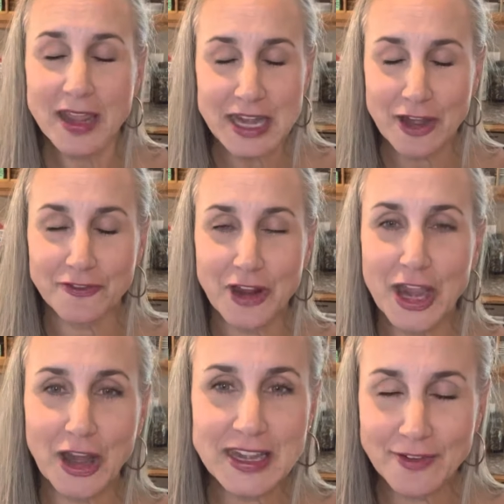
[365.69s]
air
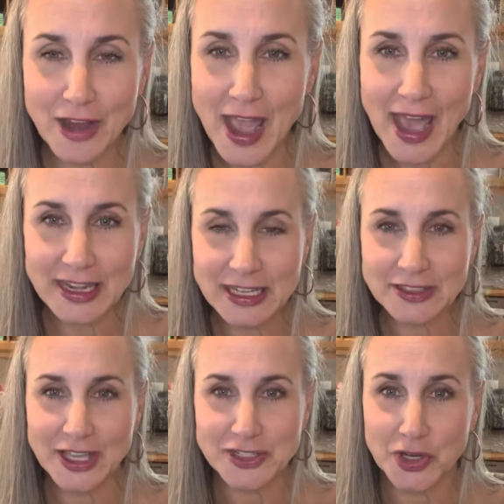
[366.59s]
fryer, I never had an
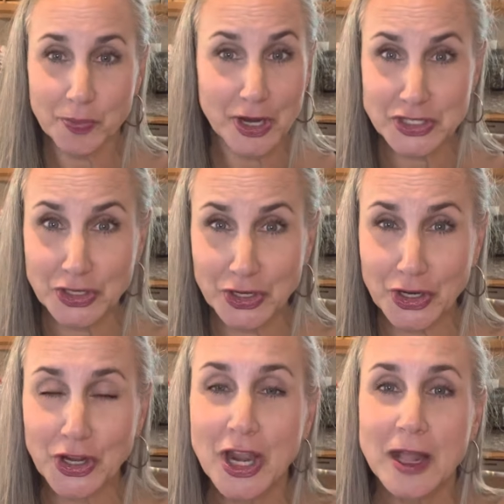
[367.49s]
electric pressure
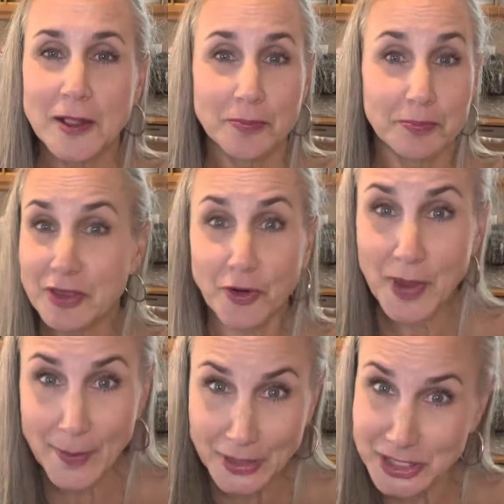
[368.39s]
cooker before
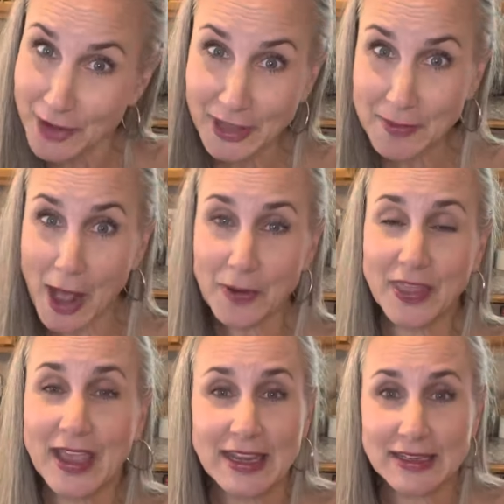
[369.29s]
Pampered Chef came out with
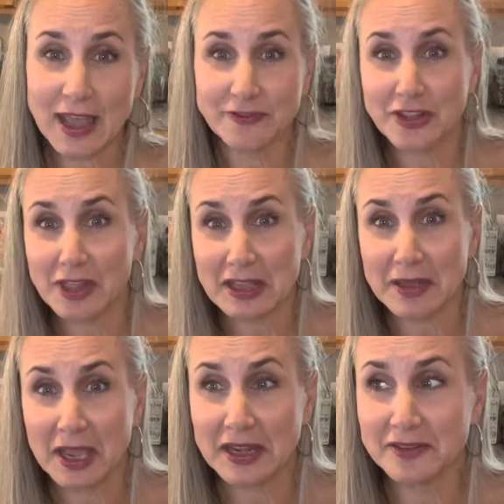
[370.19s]
it, and I feel like
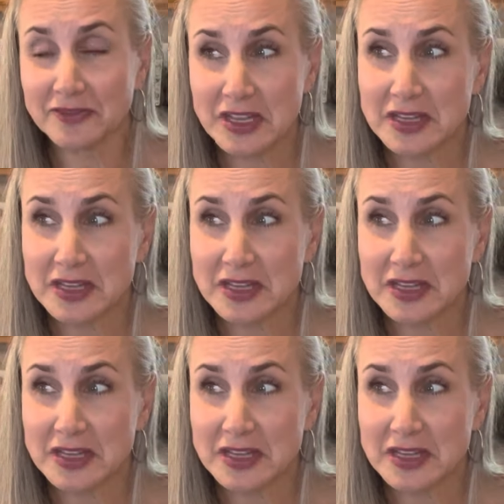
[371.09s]
I'm kind of